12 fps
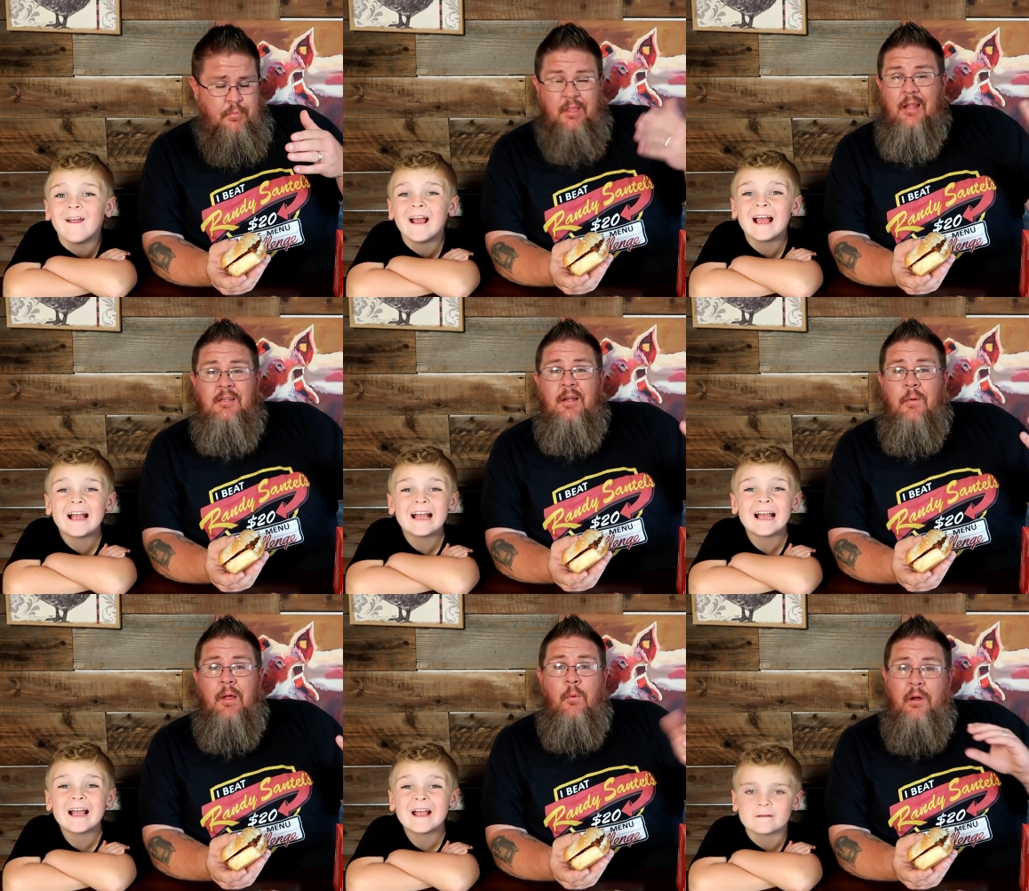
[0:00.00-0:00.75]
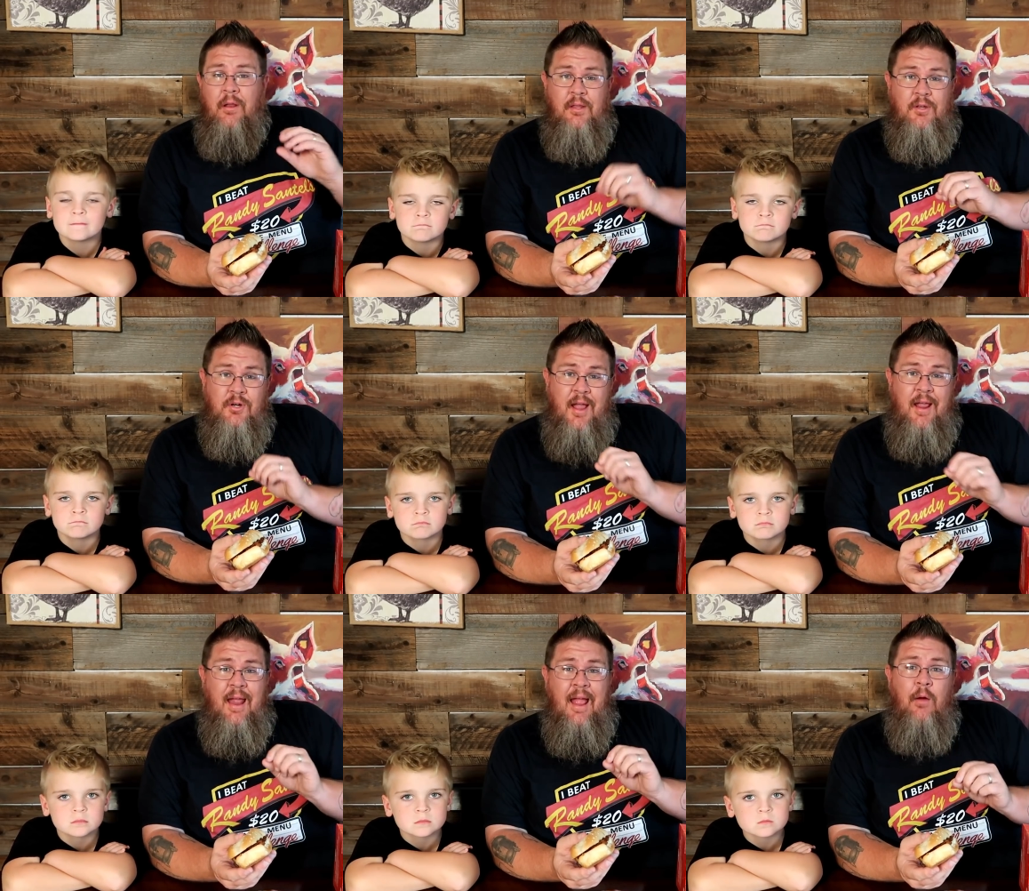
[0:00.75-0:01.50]
Speaker 1: But that's how I wanted to
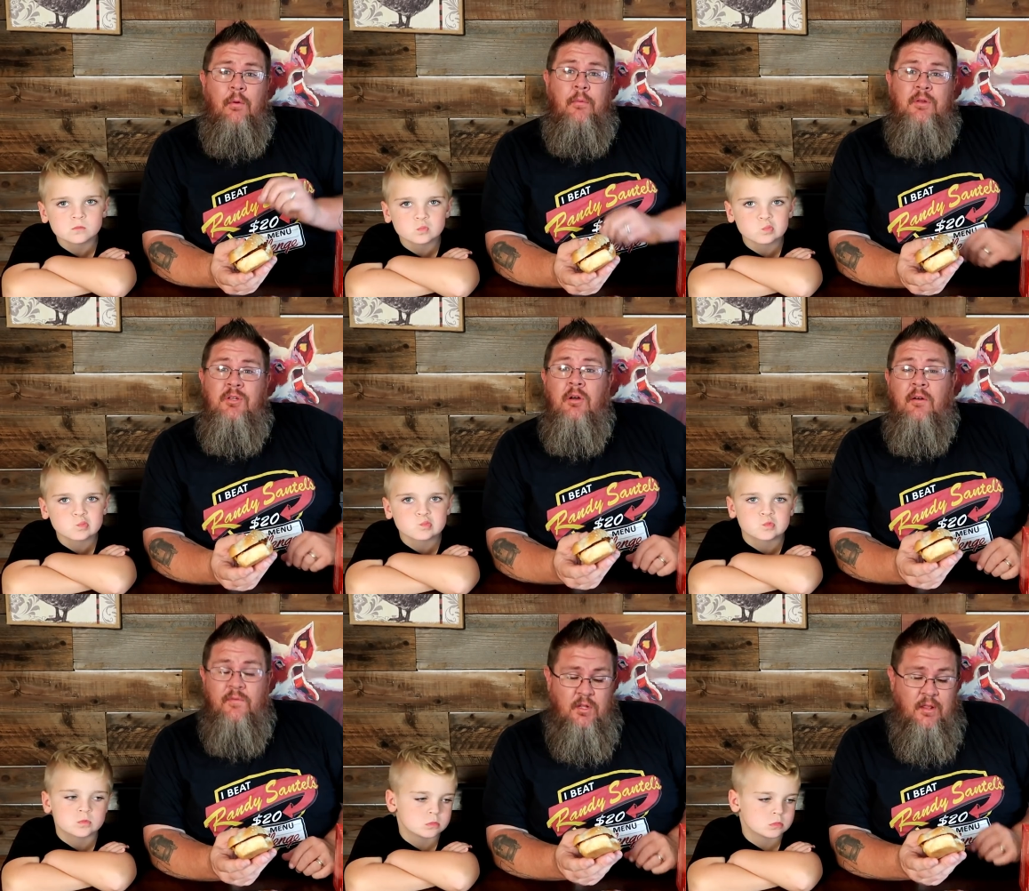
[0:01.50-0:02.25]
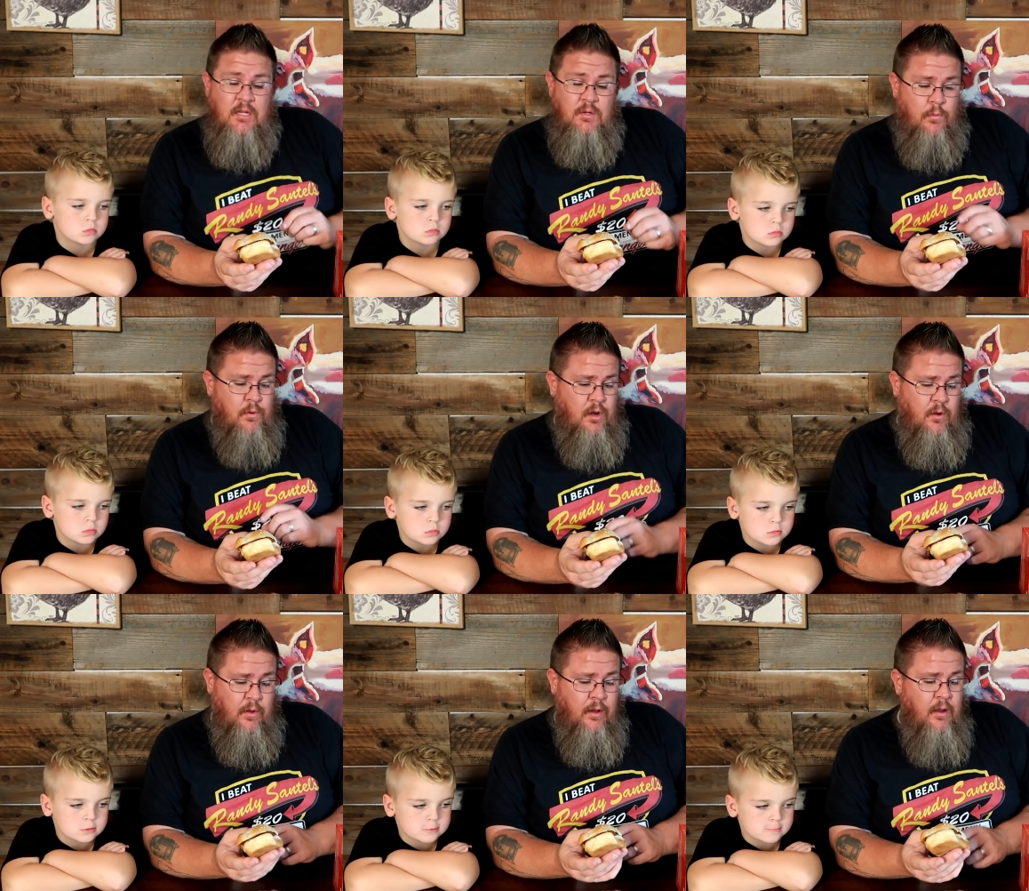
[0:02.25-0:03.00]
try it, how it was served. So that's what we're
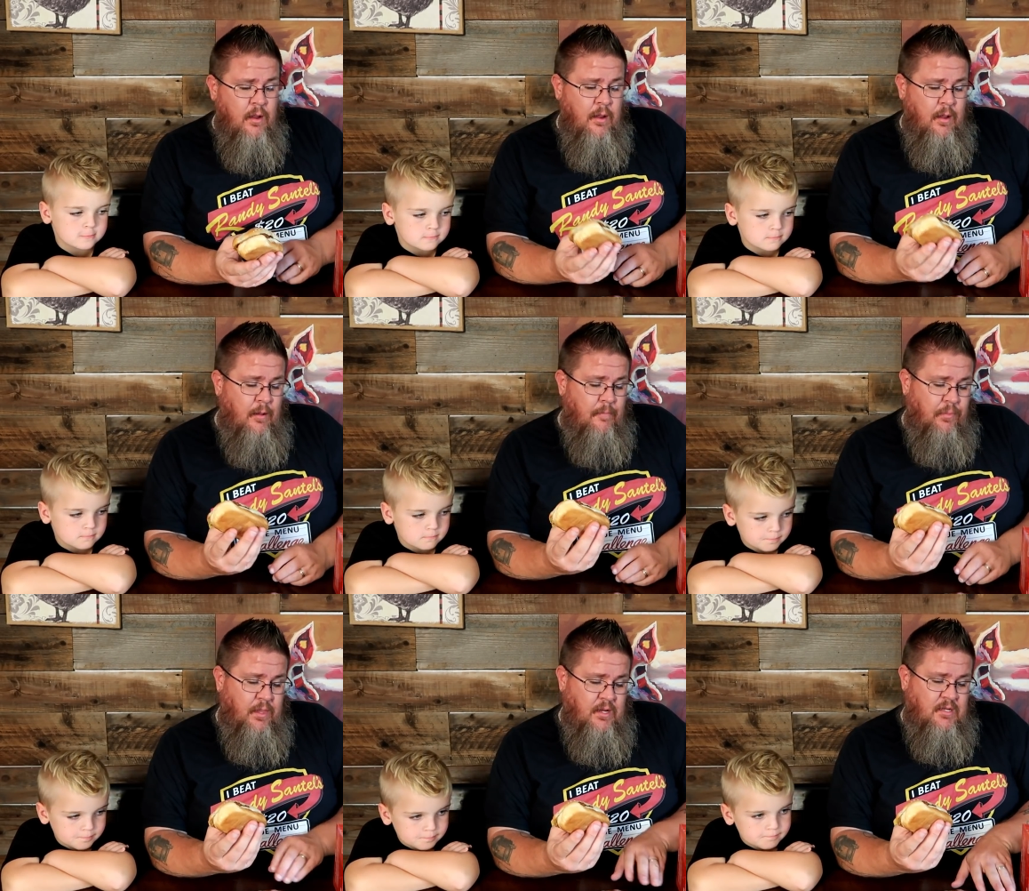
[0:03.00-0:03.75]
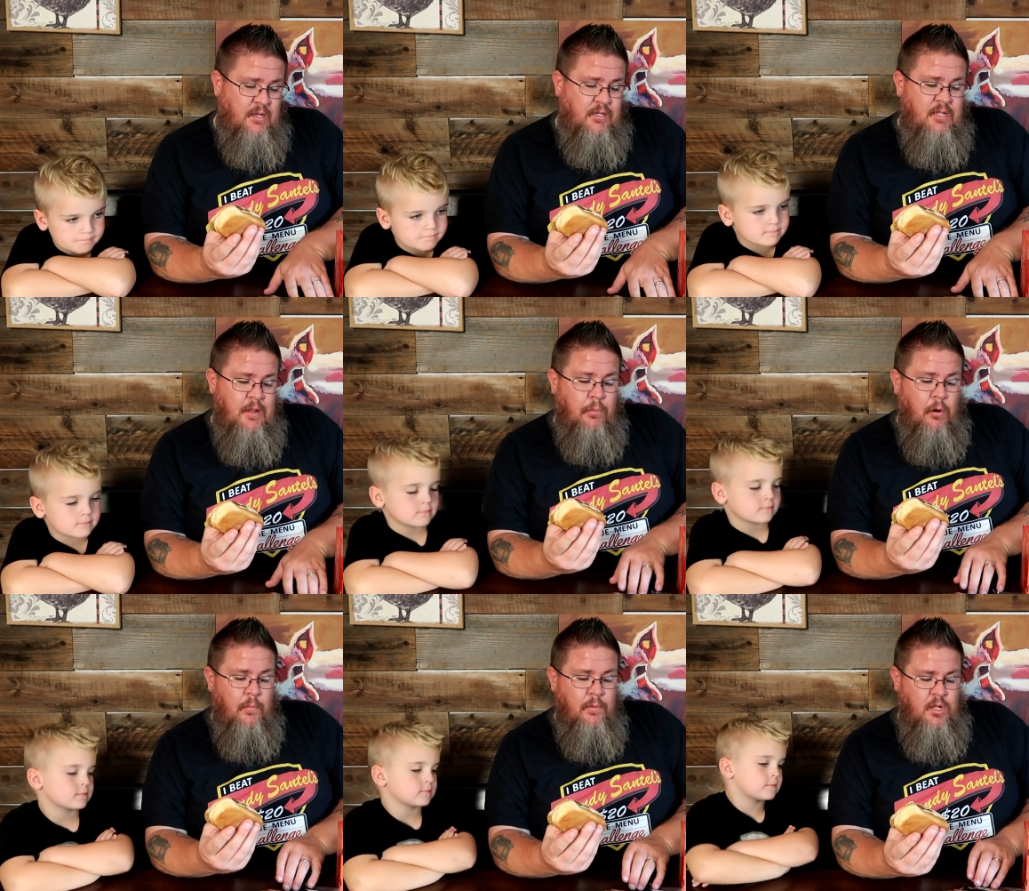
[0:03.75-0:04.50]
doing. This is the
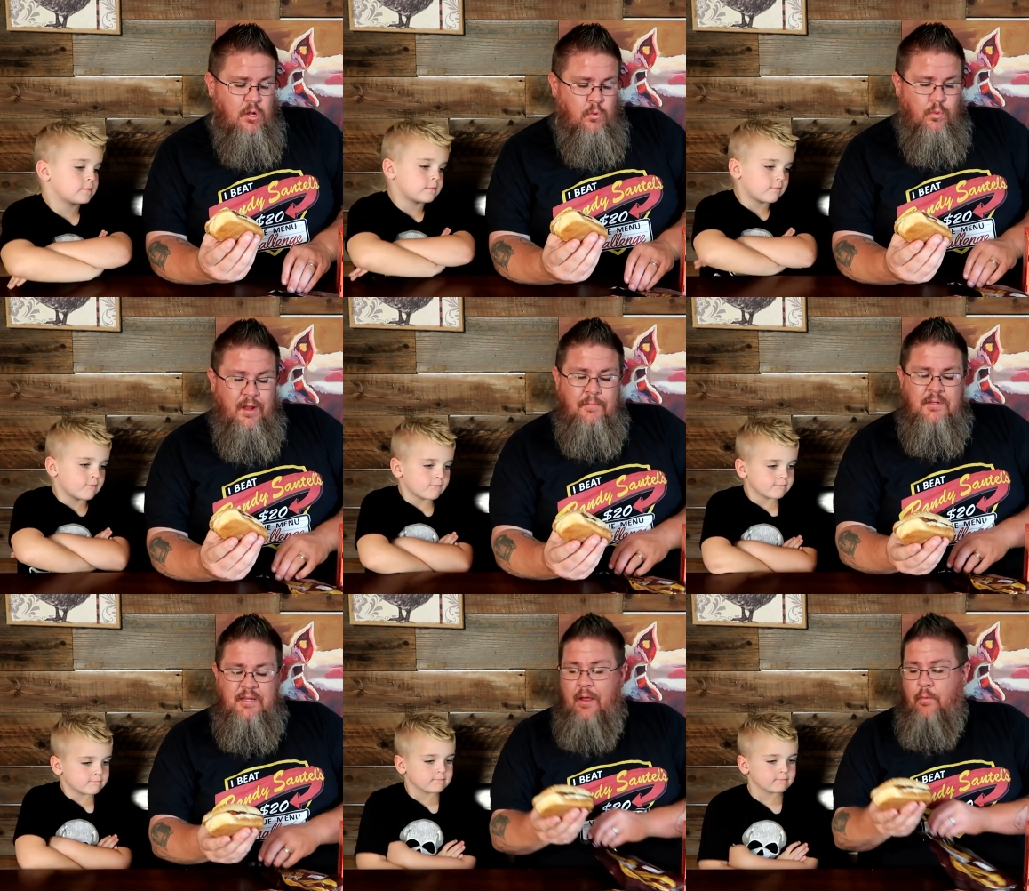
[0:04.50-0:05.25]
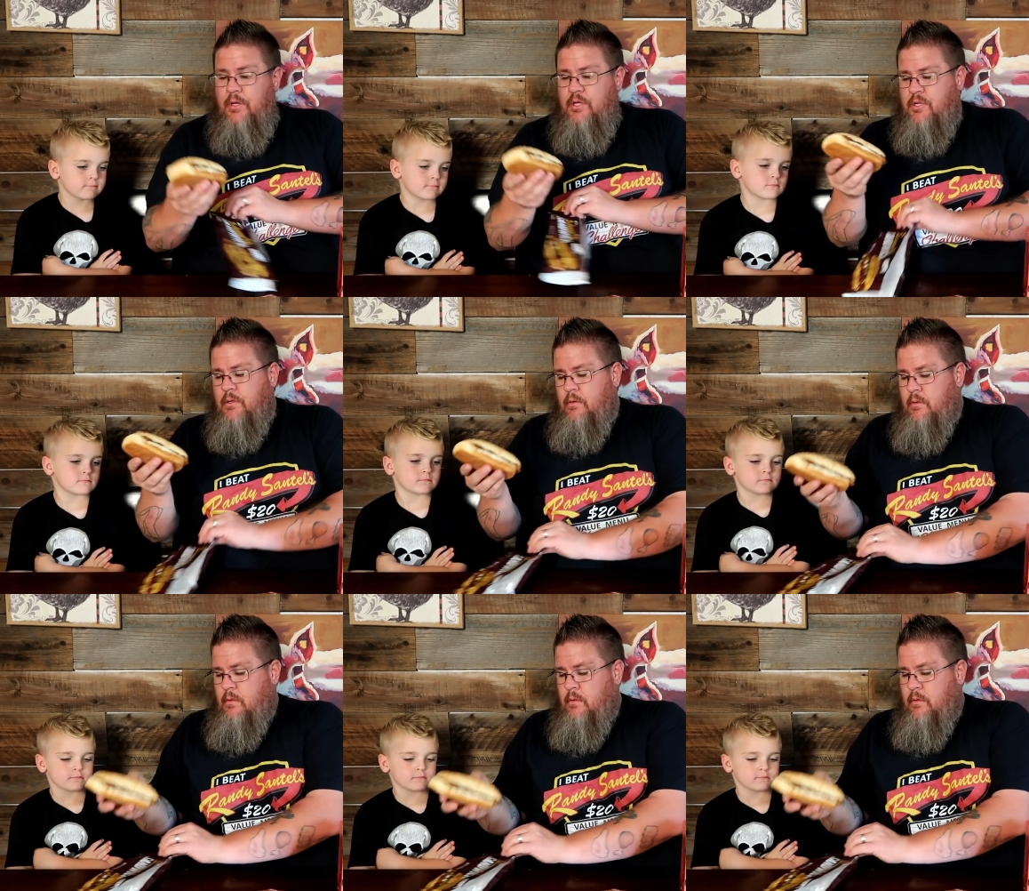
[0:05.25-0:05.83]
barbecue rib sandwich.